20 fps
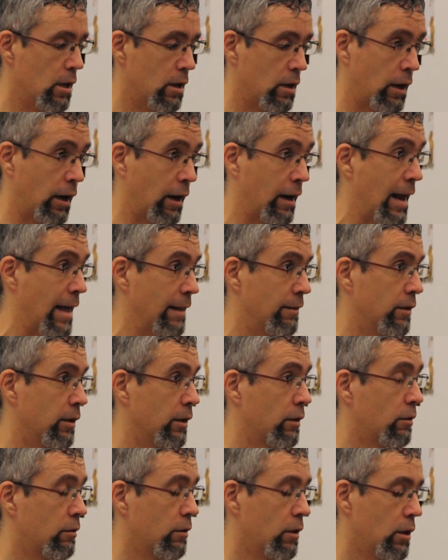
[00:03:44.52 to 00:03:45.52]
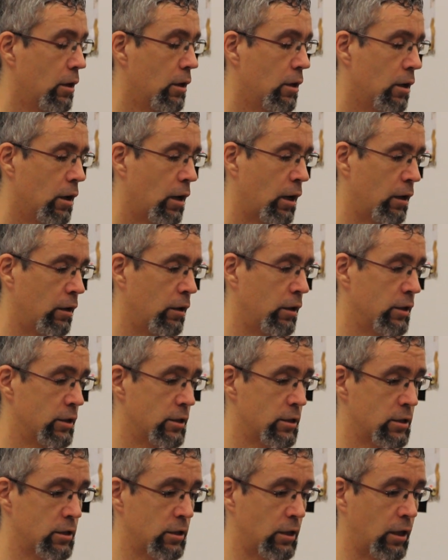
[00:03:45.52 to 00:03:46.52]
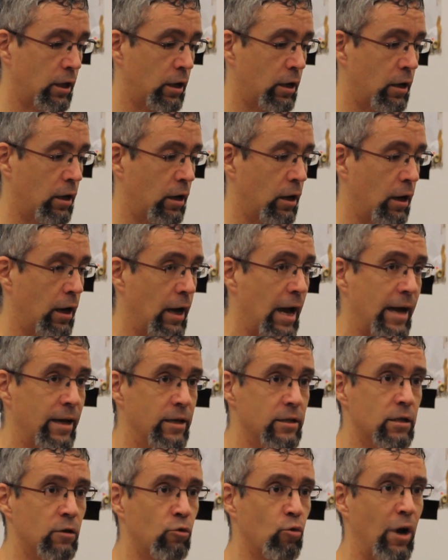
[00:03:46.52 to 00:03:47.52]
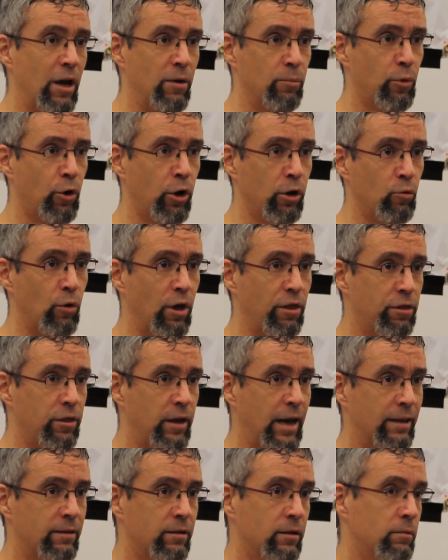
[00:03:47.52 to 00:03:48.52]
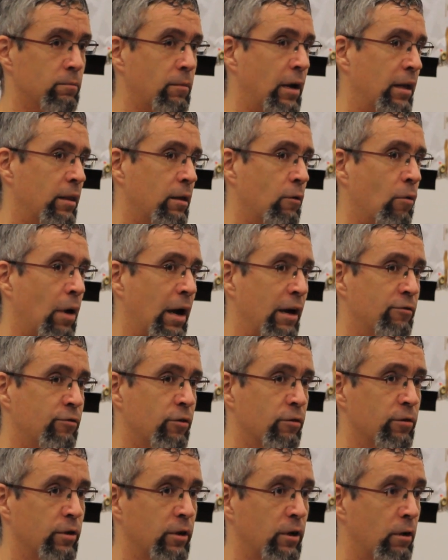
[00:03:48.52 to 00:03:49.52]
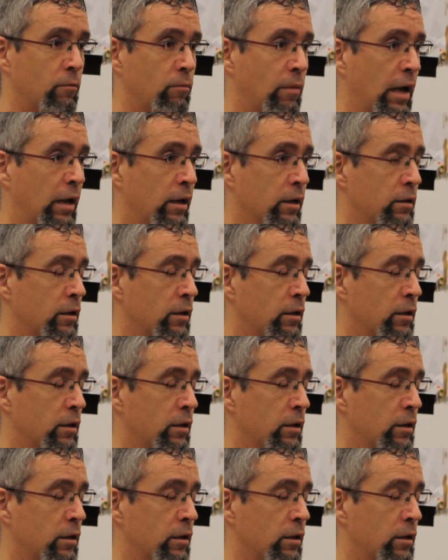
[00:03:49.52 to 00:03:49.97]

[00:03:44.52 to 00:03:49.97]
Hernandez. And these guys at one point were threatened by the wife of the mayor,